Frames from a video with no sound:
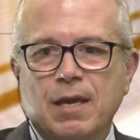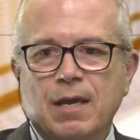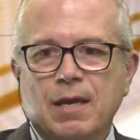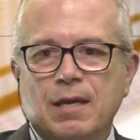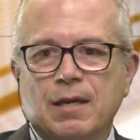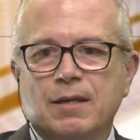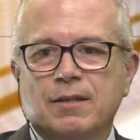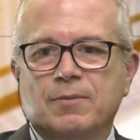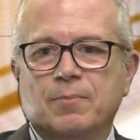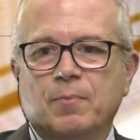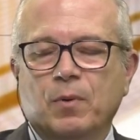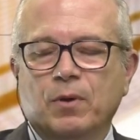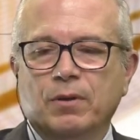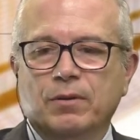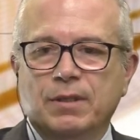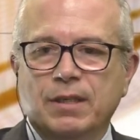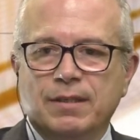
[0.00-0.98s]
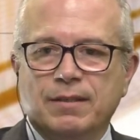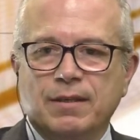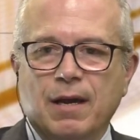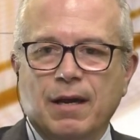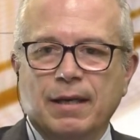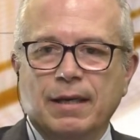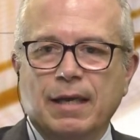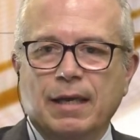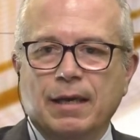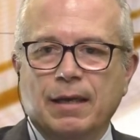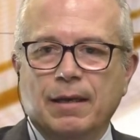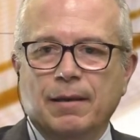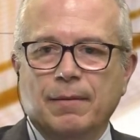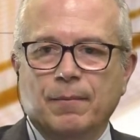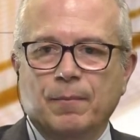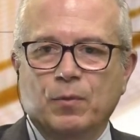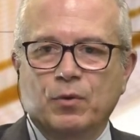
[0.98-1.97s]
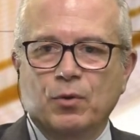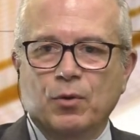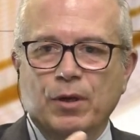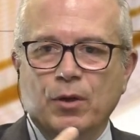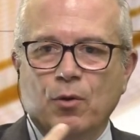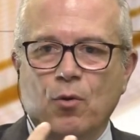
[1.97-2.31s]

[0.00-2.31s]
is designing, doing